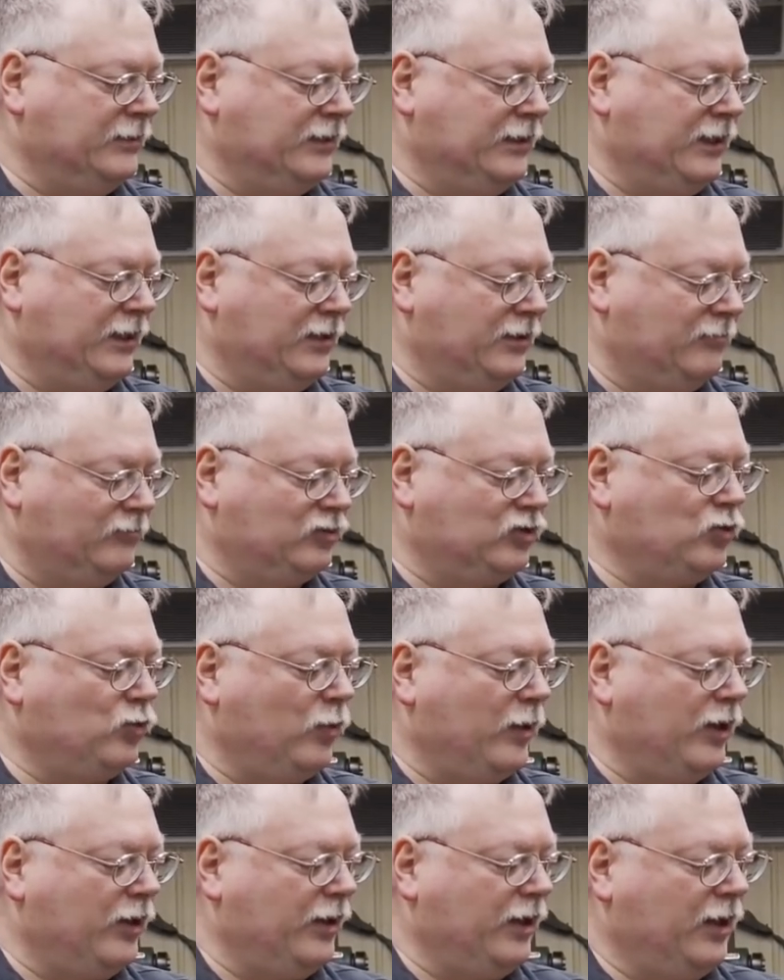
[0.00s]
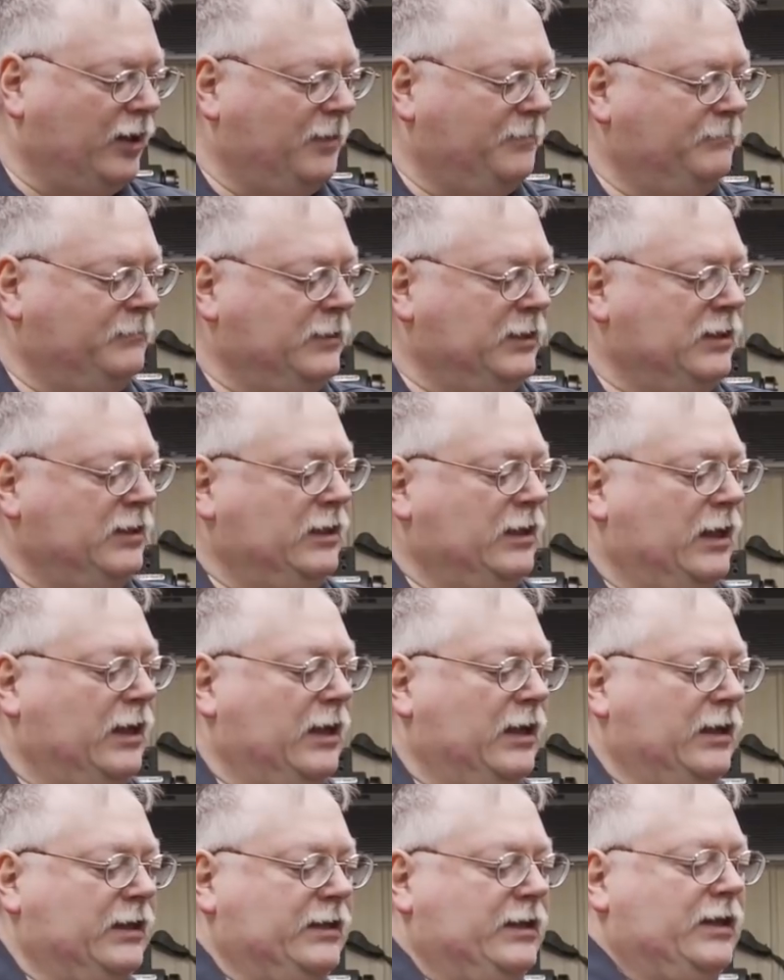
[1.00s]
getting them squared up,
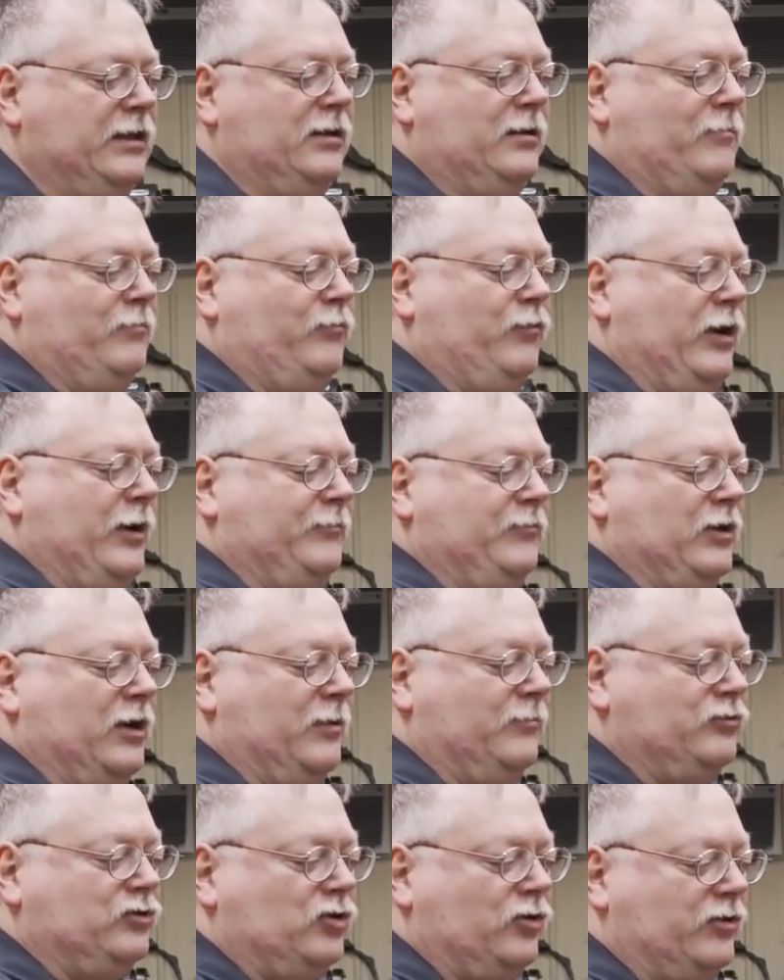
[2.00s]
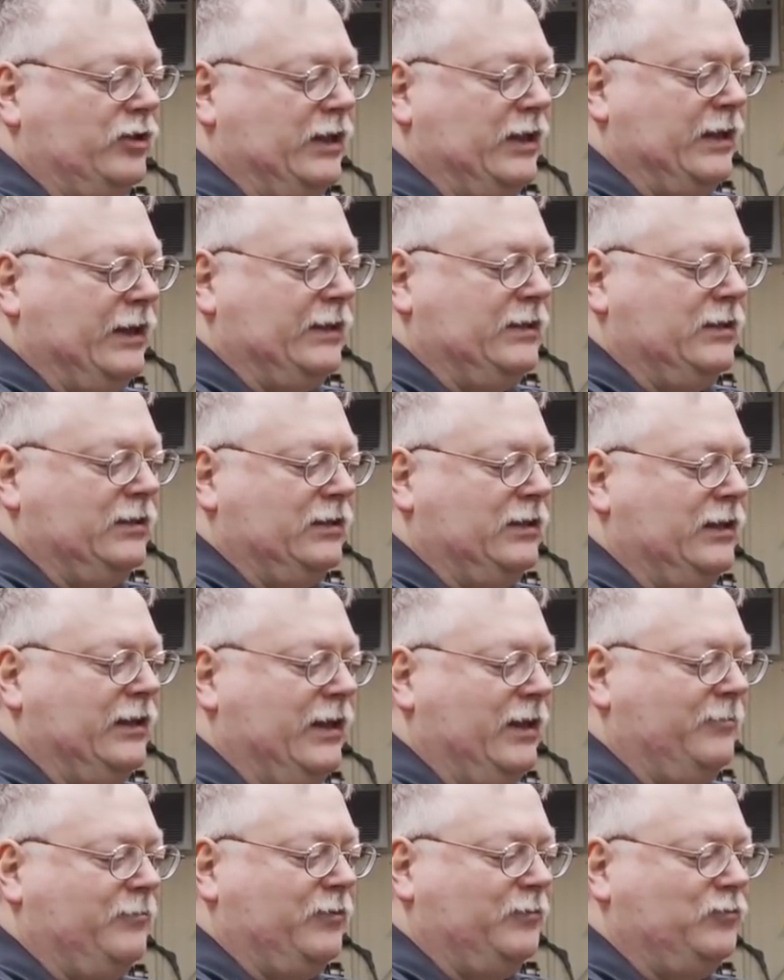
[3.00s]
getting them prepped up so that I can
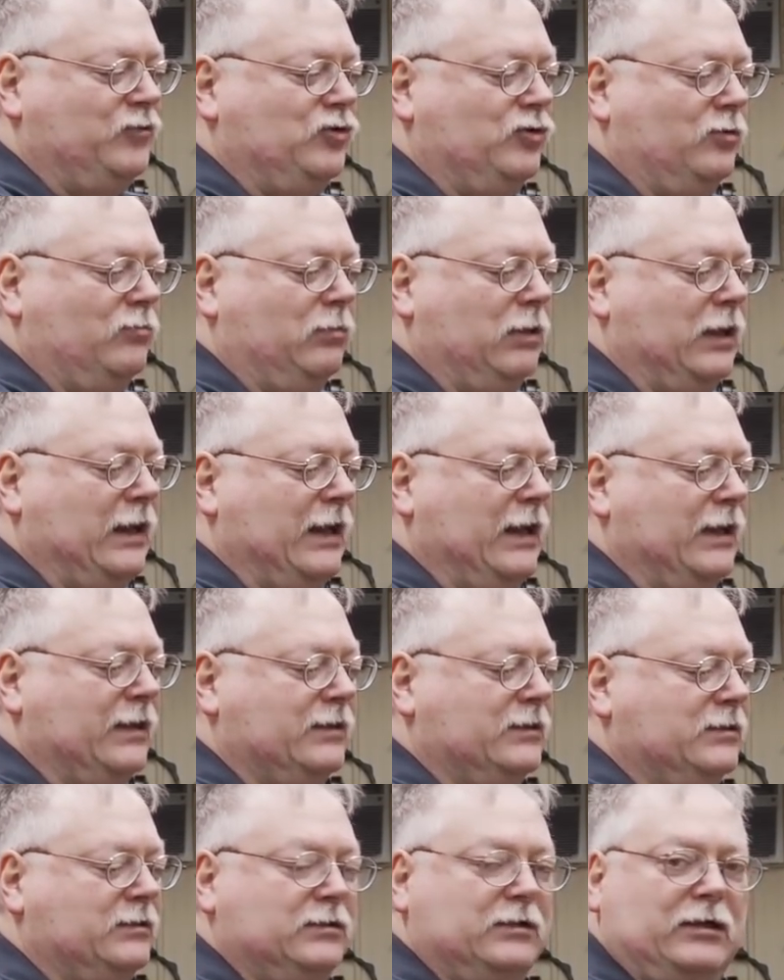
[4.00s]
clamp them to a block